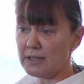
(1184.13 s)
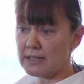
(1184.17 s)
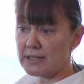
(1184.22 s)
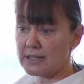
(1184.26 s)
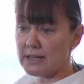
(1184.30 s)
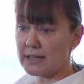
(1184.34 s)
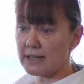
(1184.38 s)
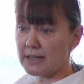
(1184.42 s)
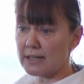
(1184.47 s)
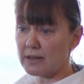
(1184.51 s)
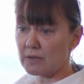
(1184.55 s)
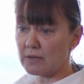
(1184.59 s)
a
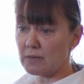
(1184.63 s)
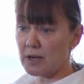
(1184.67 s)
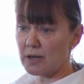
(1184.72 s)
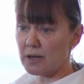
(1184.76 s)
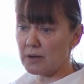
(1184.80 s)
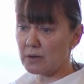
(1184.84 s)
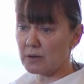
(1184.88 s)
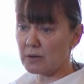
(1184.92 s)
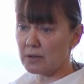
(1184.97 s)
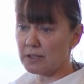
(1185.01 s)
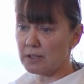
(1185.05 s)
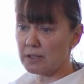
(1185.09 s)
decade,
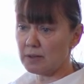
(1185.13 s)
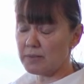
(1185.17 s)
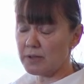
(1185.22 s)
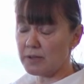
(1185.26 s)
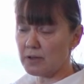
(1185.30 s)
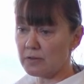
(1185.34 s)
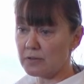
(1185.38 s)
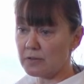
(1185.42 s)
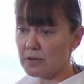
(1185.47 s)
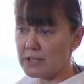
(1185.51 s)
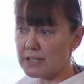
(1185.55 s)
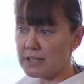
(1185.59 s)
right, or a little bit
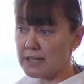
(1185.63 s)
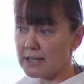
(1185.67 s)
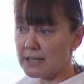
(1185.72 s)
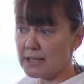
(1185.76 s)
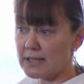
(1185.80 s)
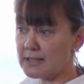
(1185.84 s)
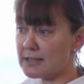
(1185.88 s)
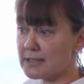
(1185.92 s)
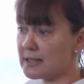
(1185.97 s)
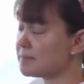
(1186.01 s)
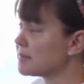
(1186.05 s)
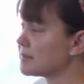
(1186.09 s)
over a
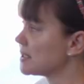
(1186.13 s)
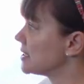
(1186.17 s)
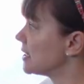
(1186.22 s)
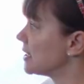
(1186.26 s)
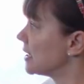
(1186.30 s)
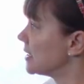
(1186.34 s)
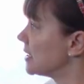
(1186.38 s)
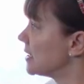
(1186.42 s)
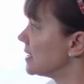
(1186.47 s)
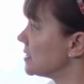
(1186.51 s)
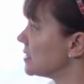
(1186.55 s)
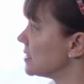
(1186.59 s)
decade, some
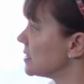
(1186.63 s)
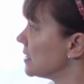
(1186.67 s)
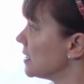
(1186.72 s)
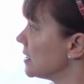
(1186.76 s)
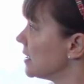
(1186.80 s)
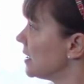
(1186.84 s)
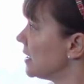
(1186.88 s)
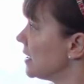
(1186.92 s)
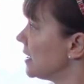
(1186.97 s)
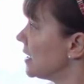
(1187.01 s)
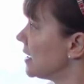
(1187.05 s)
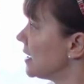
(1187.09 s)
studies,
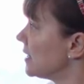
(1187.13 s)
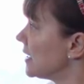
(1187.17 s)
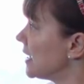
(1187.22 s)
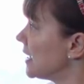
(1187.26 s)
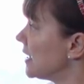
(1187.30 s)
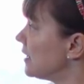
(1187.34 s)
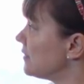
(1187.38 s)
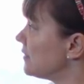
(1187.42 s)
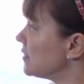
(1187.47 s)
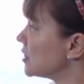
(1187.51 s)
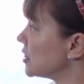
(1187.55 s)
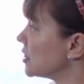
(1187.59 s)
they
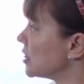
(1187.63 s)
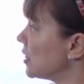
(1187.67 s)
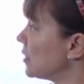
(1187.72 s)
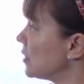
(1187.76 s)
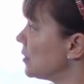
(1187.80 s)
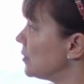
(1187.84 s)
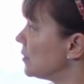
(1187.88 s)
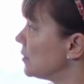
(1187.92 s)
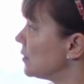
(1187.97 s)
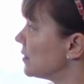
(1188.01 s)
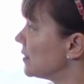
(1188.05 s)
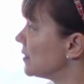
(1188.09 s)
have
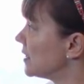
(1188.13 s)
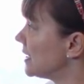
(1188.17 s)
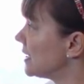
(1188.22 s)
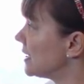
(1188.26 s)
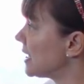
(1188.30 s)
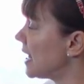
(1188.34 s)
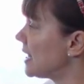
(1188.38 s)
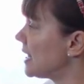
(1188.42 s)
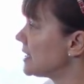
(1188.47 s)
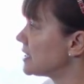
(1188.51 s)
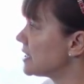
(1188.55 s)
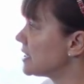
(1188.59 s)
shown that
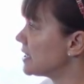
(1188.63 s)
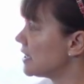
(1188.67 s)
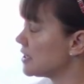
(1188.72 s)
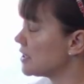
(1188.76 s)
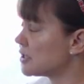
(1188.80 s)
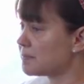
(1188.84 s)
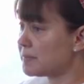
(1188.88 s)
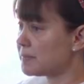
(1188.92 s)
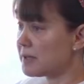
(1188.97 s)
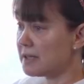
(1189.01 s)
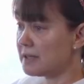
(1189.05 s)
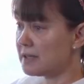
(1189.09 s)

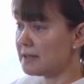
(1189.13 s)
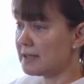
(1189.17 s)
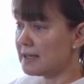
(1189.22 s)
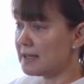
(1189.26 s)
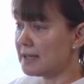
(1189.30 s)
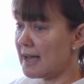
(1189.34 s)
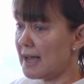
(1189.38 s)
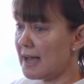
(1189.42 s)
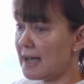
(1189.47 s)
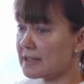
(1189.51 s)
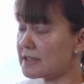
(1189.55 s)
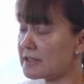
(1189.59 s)
ITHP,
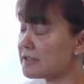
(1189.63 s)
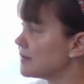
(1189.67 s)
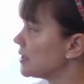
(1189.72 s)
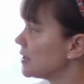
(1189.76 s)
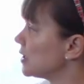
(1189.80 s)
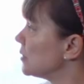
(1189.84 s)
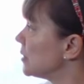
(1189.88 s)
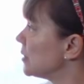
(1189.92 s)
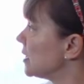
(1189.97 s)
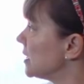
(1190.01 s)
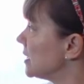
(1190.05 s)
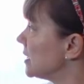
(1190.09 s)
the active
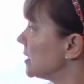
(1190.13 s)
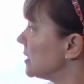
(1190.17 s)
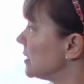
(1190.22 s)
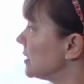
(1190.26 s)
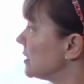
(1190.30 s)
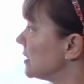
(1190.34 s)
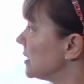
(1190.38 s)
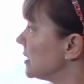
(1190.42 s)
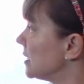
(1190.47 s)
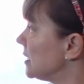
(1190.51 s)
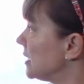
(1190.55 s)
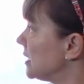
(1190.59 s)

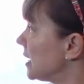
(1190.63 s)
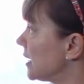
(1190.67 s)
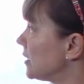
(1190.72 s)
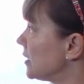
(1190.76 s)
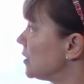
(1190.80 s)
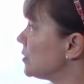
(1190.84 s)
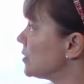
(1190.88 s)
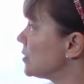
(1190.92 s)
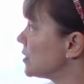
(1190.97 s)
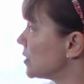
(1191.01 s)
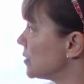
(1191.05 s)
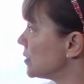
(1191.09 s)
ingredient in
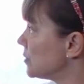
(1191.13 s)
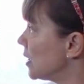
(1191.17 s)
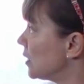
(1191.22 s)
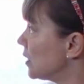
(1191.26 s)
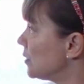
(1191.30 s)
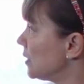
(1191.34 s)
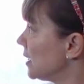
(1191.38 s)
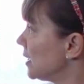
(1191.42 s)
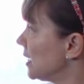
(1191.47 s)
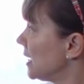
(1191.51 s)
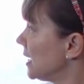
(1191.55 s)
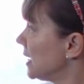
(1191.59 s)

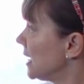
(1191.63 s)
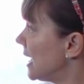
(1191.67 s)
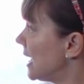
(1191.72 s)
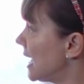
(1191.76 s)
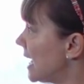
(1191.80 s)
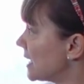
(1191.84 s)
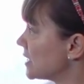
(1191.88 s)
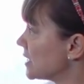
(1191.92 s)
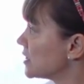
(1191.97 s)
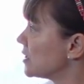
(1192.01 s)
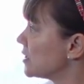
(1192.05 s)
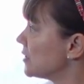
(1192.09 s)
Yanhusuo,
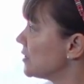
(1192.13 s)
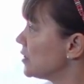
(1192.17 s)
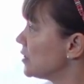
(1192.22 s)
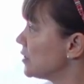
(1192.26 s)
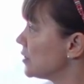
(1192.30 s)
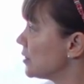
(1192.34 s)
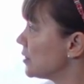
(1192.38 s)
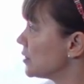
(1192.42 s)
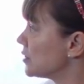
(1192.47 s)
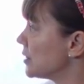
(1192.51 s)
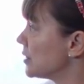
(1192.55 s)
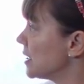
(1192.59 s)
acts on the
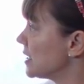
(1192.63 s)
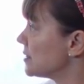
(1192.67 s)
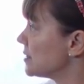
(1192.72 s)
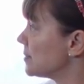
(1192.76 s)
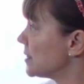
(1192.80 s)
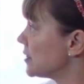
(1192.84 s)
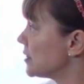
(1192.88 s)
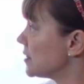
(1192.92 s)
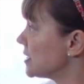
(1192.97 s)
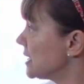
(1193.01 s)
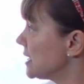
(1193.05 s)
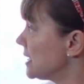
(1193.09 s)

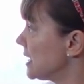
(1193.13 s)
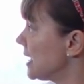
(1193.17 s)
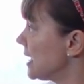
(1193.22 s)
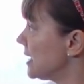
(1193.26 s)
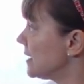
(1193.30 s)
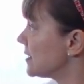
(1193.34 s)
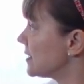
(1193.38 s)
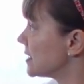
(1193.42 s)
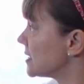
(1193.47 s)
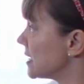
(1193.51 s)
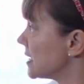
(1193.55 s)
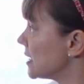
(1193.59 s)
neurotransmitter DA
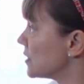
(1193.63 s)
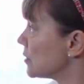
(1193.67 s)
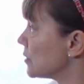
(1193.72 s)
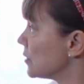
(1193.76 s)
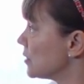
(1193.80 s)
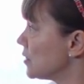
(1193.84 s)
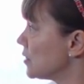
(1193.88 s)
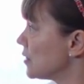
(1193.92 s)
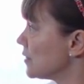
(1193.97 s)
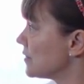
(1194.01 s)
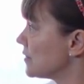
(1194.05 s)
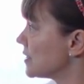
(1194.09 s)
in the central
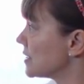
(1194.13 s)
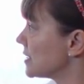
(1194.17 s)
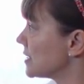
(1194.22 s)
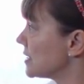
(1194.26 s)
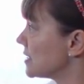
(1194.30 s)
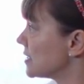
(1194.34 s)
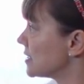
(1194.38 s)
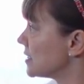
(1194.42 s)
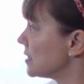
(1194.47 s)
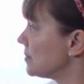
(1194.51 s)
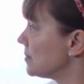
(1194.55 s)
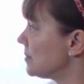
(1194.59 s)
nervous
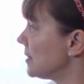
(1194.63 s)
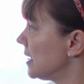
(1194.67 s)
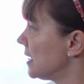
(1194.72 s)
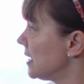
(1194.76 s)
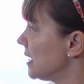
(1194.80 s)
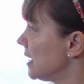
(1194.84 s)
system,